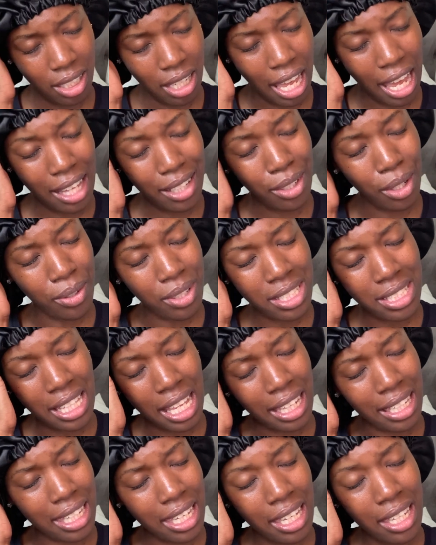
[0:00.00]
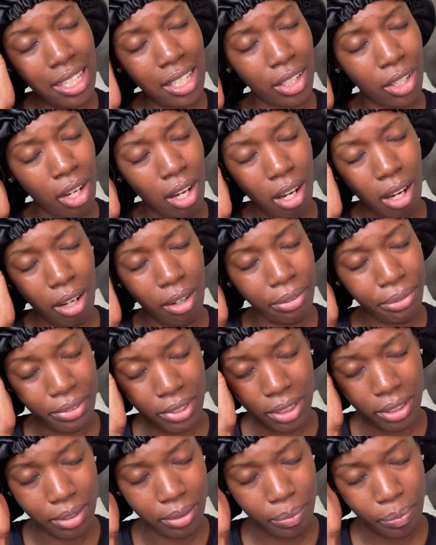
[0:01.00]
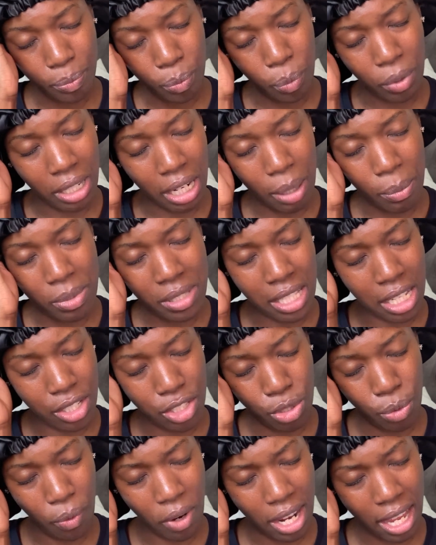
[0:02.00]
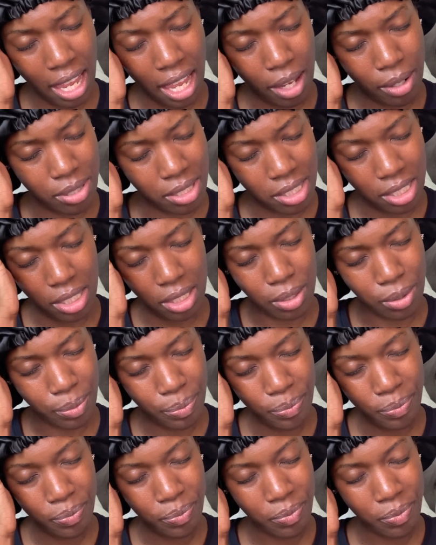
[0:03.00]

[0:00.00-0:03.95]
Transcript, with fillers: I noticed that Kenya coughed when they was at Sheree house still.